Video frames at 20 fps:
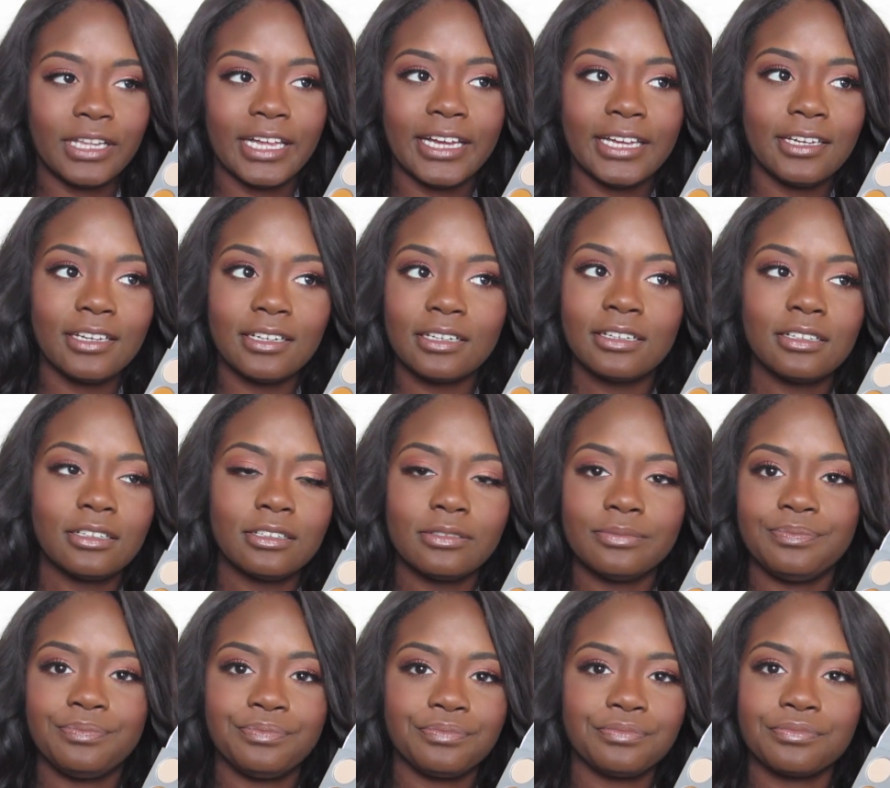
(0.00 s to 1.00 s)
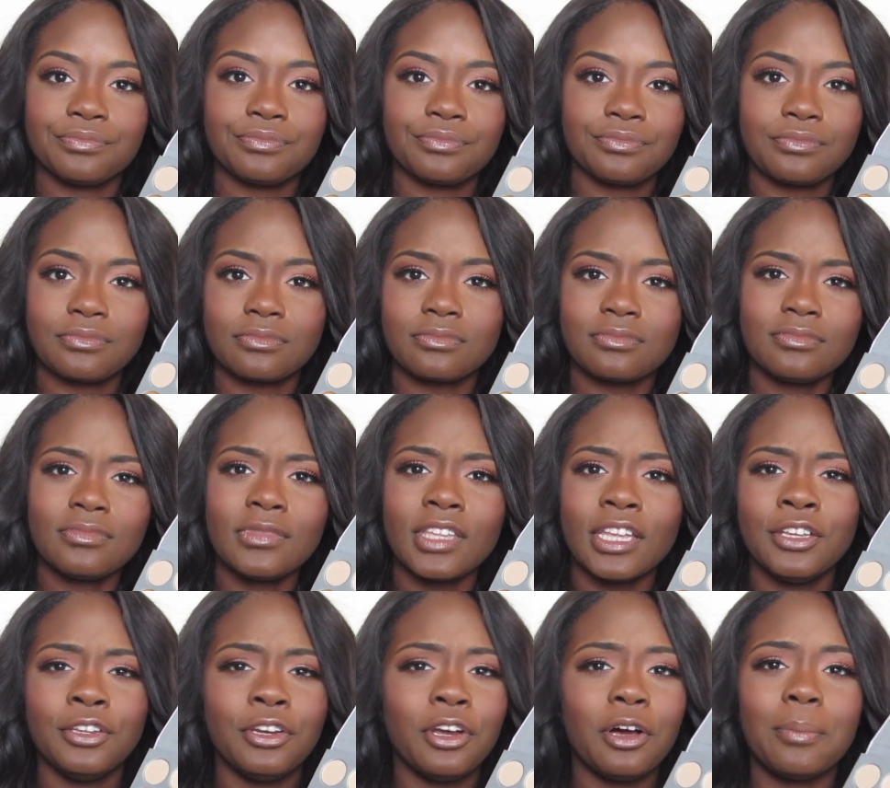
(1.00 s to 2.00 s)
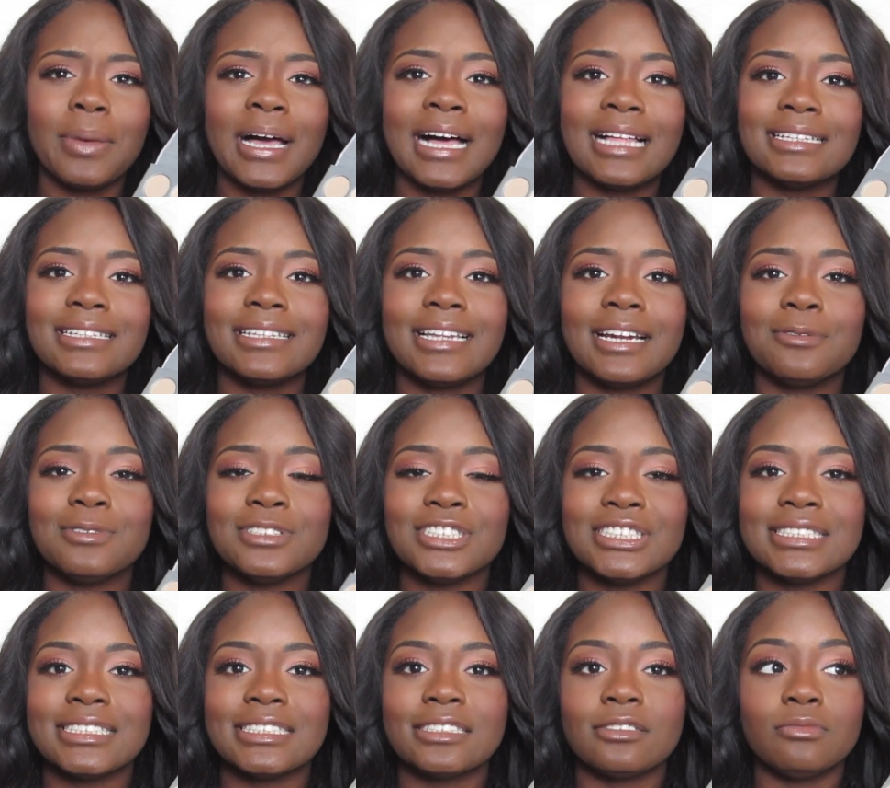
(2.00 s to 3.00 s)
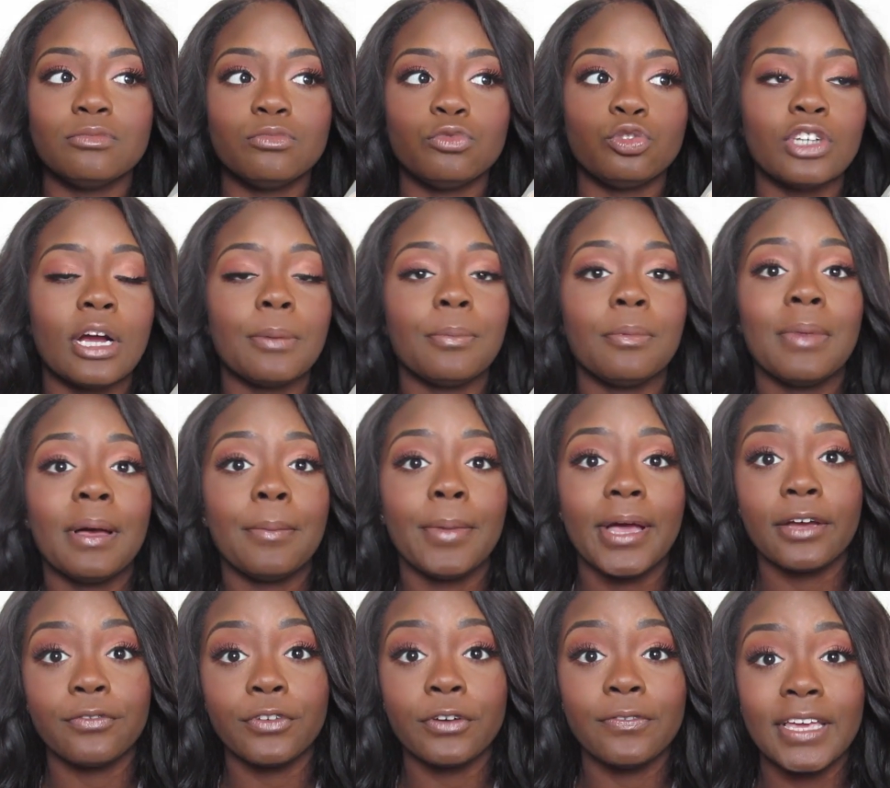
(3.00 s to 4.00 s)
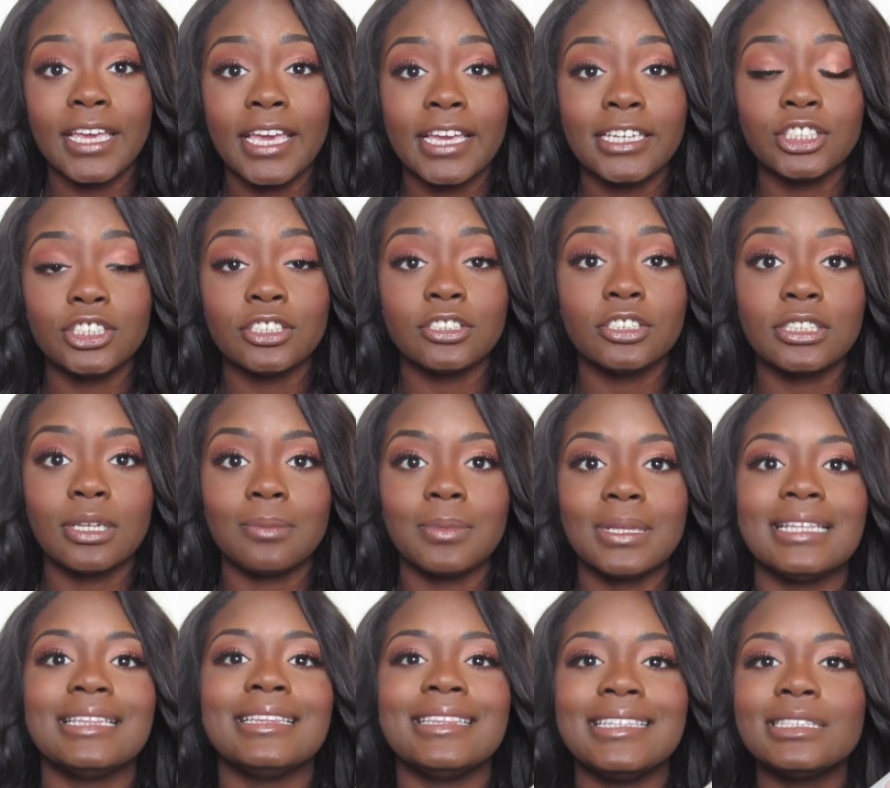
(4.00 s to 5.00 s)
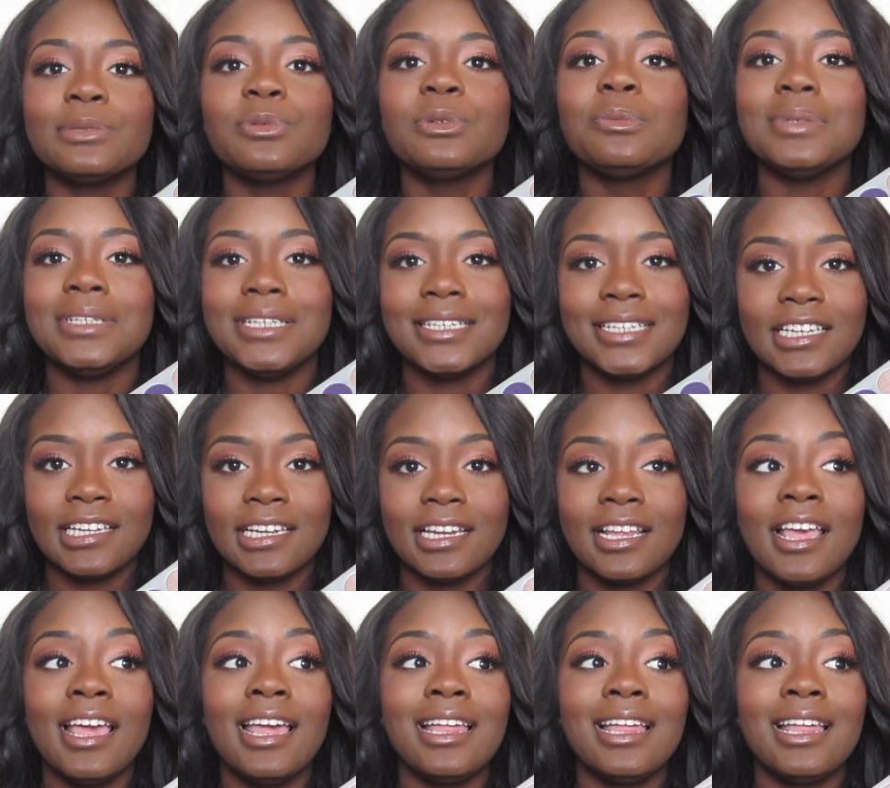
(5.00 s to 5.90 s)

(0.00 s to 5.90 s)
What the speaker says: like, you know, a palette that I would just drop in my bag for vacation or something. This would be it.